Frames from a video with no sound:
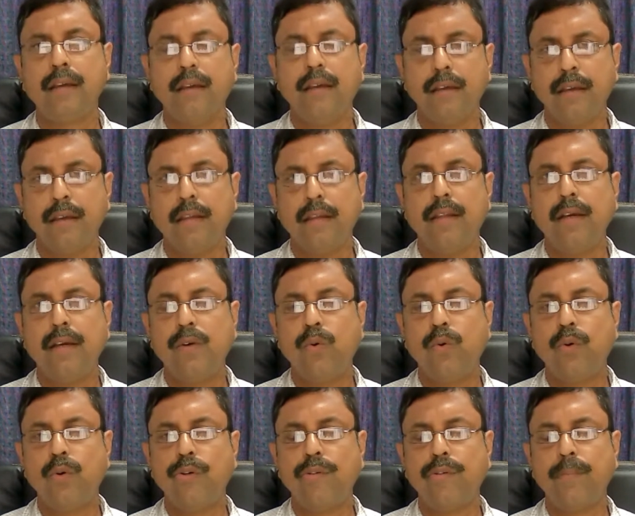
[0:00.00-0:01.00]
in the
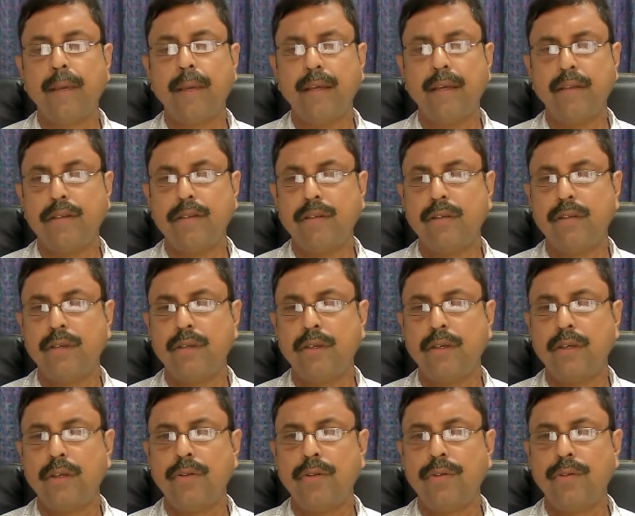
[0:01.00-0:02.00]
course page
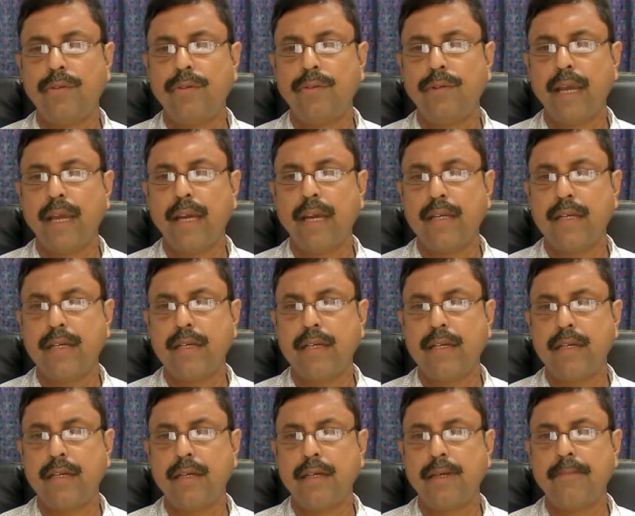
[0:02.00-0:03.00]
so
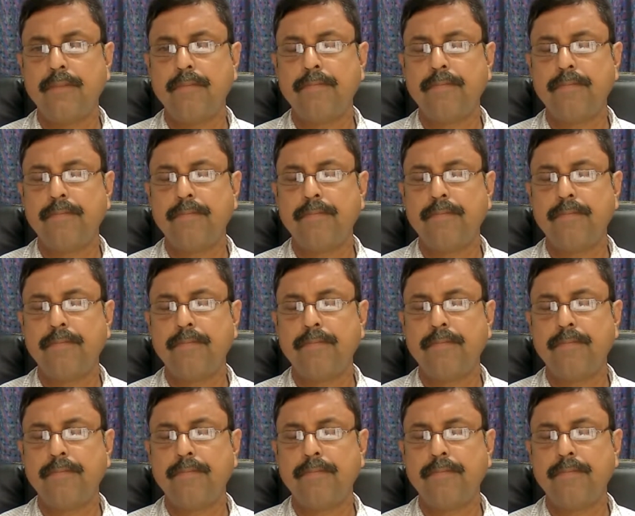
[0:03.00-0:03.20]
that